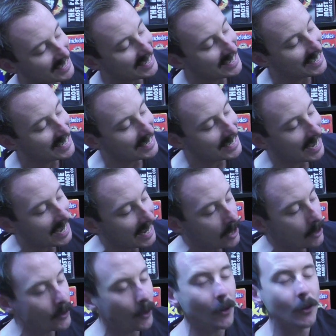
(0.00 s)

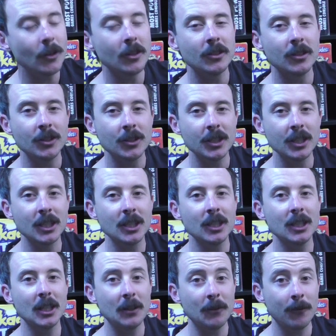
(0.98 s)
Nintendo
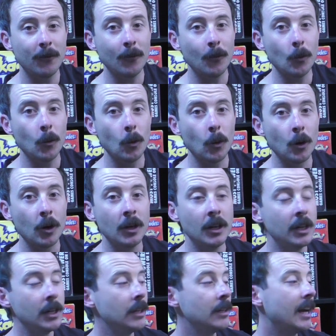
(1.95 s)
64,
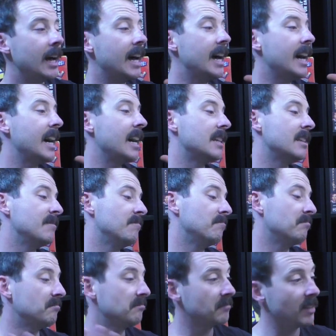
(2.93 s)
uh,
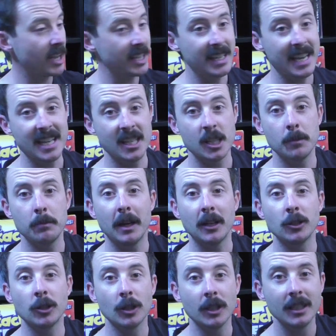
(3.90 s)
I guess,
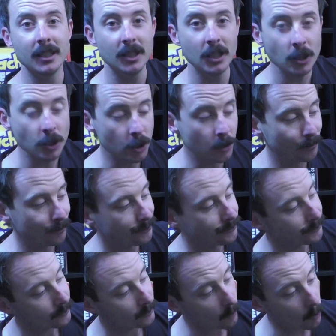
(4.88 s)
Special Edition.
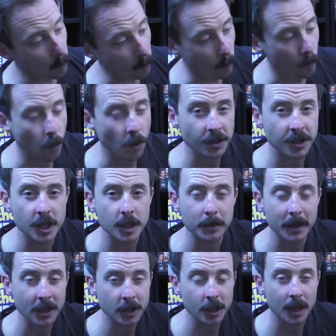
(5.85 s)
What's
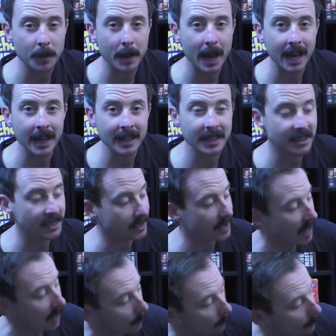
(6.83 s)
special about it? Does it
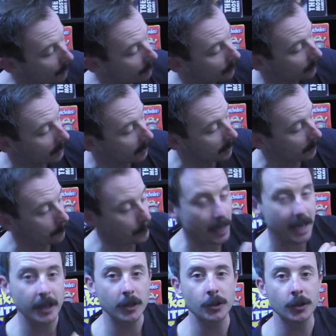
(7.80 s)
come with
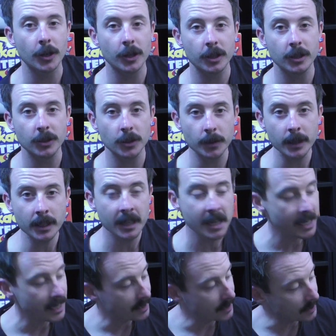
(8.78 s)
Banjo-Kazooie?
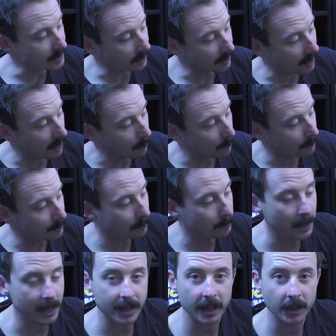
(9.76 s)
Does it come with
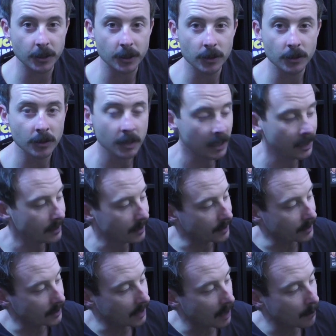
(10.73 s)
Pikachu?
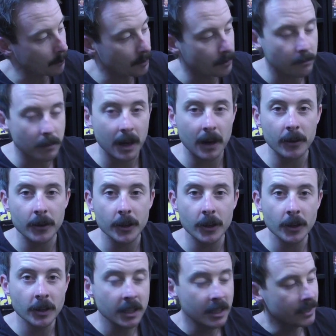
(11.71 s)
Does it come with
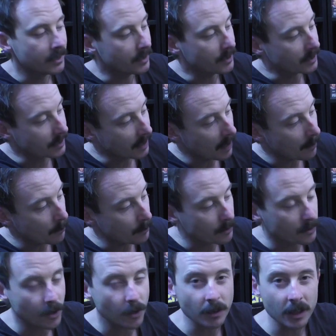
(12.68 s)
Mario? Does it come
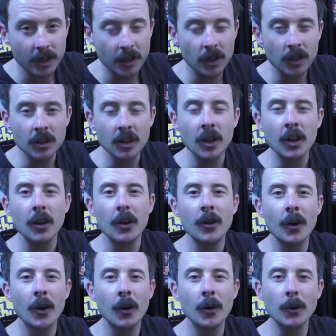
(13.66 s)
with Donkey Kong?
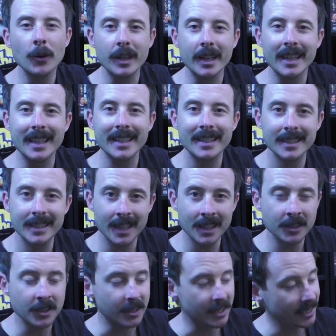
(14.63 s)
No, it
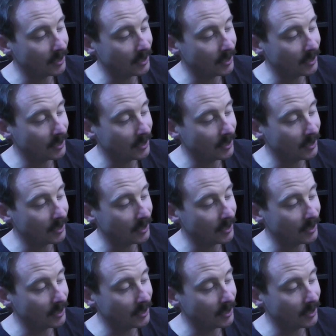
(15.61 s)
doesn't.